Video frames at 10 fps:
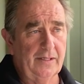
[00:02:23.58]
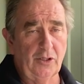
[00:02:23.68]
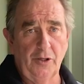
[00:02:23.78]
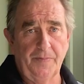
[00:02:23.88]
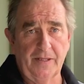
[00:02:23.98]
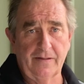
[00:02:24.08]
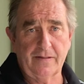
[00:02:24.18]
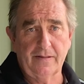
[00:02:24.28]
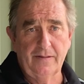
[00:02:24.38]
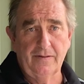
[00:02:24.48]

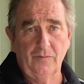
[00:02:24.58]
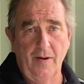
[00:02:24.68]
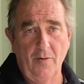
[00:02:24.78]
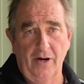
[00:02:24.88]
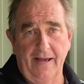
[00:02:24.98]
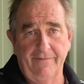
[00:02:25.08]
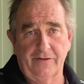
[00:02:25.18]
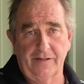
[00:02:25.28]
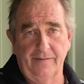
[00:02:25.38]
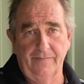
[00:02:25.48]
lupins, we might have
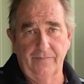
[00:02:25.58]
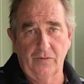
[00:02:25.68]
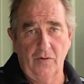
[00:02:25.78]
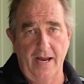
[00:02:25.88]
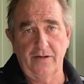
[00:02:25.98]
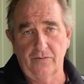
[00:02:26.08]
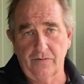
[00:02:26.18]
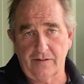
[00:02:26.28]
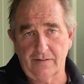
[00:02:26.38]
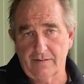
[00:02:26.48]
some
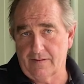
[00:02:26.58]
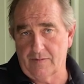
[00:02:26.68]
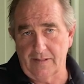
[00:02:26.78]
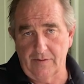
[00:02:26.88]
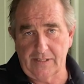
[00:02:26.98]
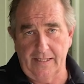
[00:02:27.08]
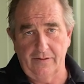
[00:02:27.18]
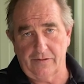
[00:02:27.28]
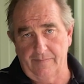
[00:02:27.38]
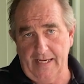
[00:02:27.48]
granules, some simazine
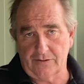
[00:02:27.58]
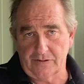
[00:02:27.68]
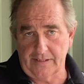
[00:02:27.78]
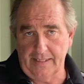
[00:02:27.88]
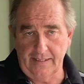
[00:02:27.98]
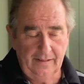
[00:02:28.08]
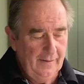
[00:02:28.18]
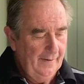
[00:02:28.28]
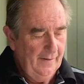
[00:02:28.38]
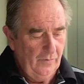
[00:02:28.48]
or some atrazine.
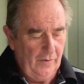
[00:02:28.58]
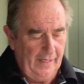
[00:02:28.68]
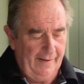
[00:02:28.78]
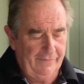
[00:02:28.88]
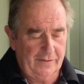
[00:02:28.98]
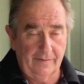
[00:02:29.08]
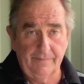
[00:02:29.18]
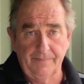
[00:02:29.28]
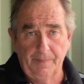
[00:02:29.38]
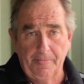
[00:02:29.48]
We'll have
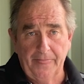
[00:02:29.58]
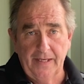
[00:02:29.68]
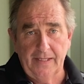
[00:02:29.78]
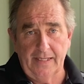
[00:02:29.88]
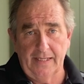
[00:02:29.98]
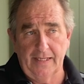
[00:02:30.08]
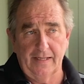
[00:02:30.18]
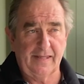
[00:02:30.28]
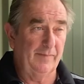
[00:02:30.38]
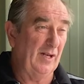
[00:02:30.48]
some
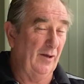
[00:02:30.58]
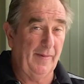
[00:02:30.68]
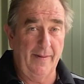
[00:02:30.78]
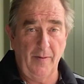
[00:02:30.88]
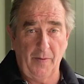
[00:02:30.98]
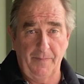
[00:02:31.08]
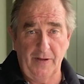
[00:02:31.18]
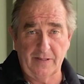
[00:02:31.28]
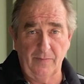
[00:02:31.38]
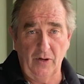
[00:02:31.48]
something like maybe
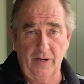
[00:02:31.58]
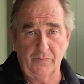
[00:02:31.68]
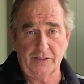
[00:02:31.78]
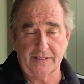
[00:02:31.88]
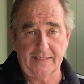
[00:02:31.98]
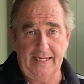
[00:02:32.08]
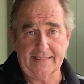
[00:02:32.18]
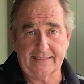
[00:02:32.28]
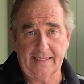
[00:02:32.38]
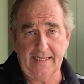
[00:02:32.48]
propyzamide, which is an
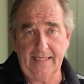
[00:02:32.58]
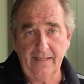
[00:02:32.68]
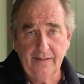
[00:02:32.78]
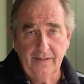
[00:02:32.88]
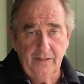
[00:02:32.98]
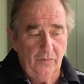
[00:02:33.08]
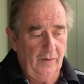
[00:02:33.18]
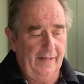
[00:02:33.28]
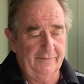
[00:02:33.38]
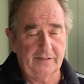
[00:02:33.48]
SC.
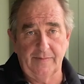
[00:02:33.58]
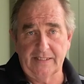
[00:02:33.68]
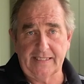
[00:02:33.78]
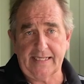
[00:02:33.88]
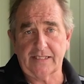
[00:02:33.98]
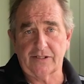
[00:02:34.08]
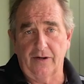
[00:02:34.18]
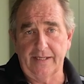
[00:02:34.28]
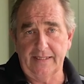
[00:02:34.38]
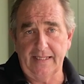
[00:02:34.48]
We'll have some
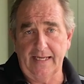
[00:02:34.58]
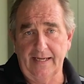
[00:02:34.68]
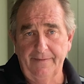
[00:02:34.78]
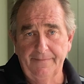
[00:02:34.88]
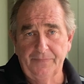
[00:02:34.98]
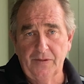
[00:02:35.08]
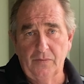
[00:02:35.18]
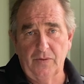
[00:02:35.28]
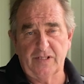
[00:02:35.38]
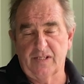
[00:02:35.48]
insecticide in there,
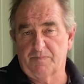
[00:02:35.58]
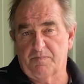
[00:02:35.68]
which is